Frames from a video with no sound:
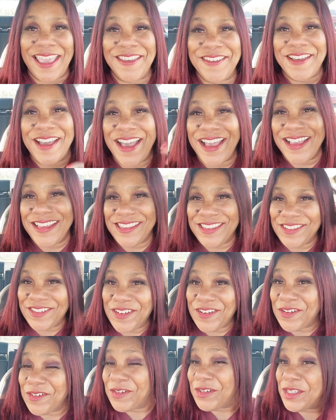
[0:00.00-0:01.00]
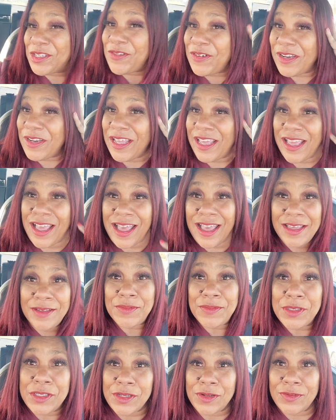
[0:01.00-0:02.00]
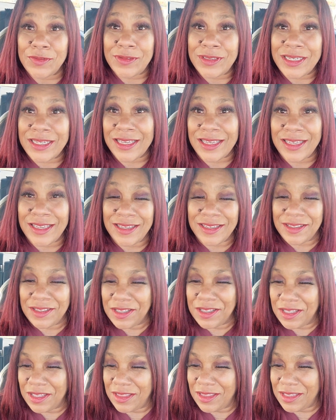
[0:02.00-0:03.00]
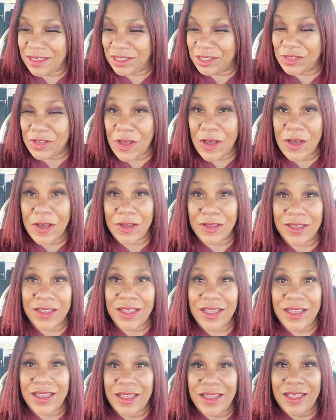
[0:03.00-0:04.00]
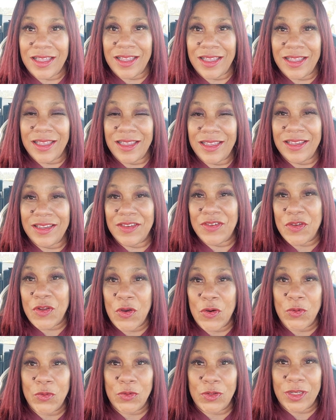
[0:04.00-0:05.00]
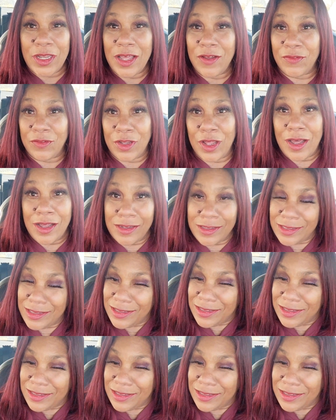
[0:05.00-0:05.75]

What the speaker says: you guys, your girl Crystal Renee. I am so digging this song, No Love Lost.